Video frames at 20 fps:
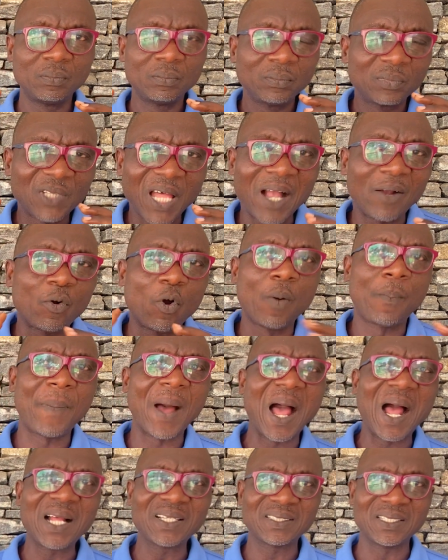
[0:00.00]
Thakur
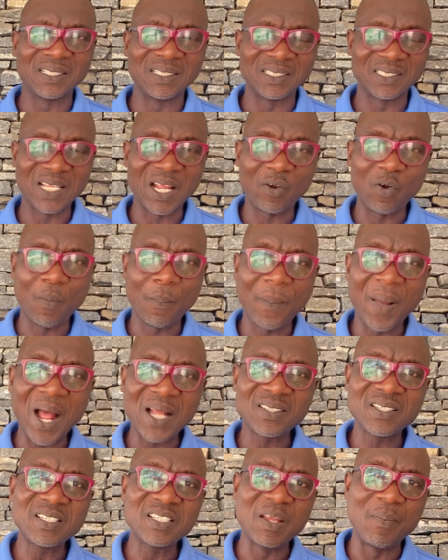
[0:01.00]
Parsons,
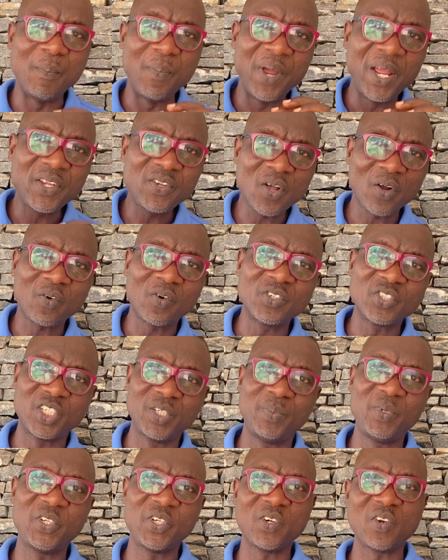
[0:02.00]
the major
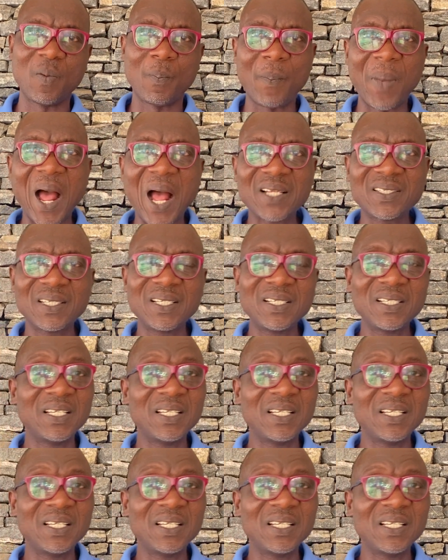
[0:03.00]
contribution of Parsons